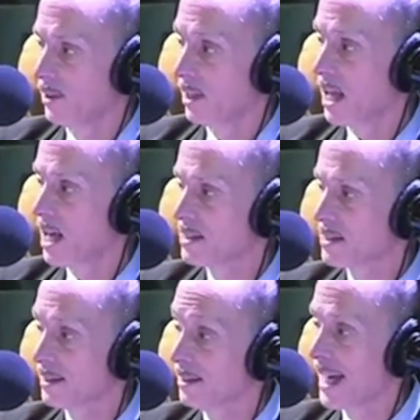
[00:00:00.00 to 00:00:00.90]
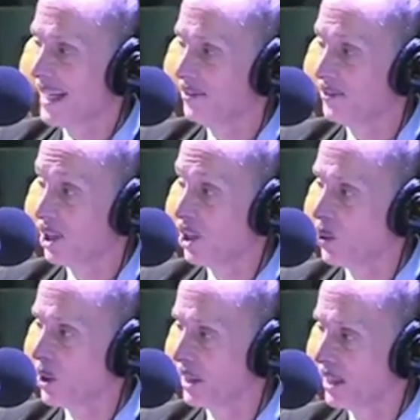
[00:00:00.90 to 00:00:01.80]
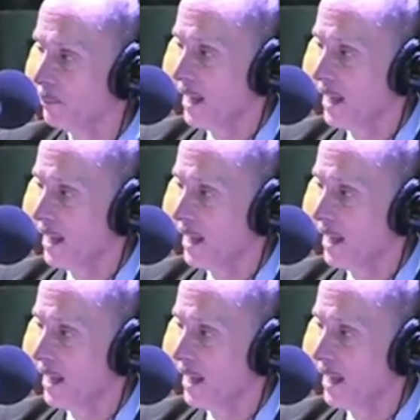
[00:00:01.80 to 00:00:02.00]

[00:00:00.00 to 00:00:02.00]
lust, life, Lorna.